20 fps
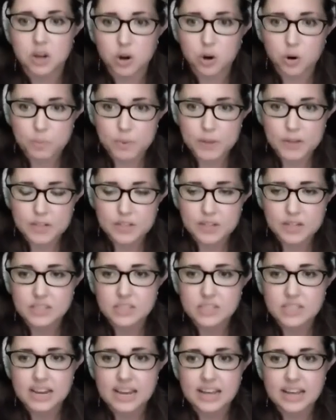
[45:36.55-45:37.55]

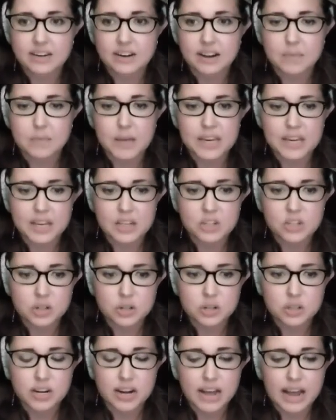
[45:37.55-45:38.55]
openness and making sure that